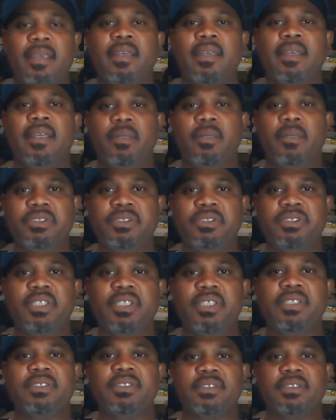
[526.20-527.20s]
It was
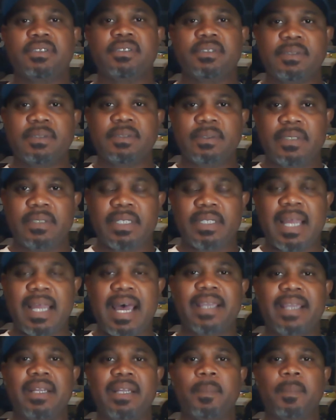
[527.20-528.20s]
genius. And
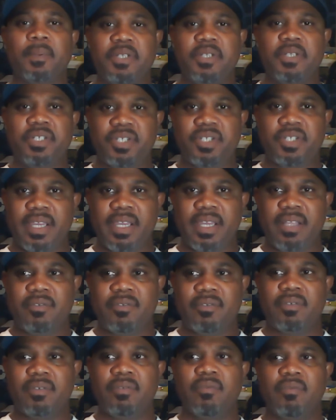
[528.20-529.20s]
I can appreciate
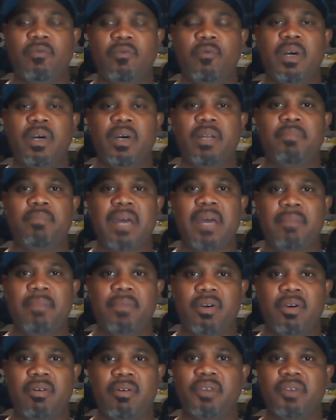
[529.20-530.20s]
what Mike
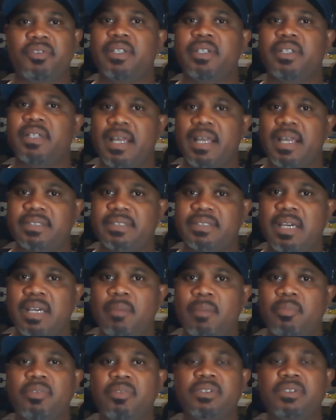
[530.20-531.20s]
McCarthy and the Dallas
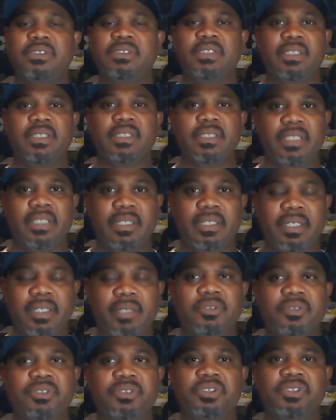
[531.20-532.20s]
Cowboys did. It
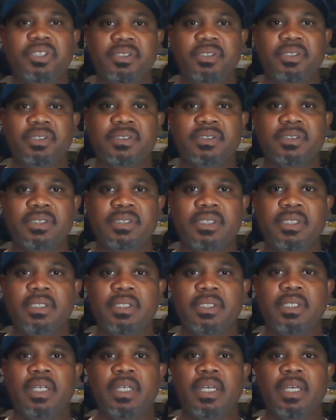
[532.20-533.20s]
was genius.
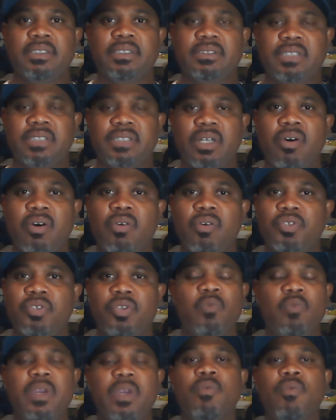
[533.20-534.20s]
So
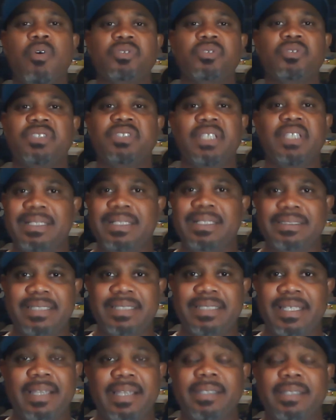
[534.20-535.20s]
we won't see
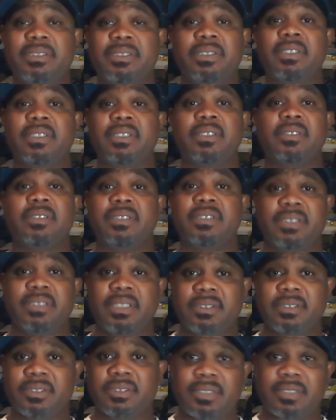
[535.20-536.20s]
anything until the
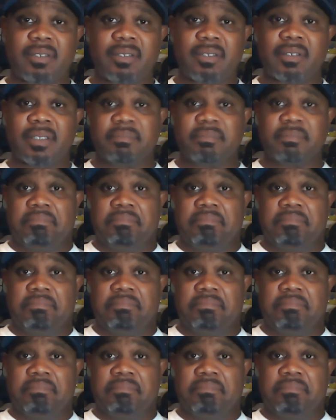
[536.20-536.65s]
season starts.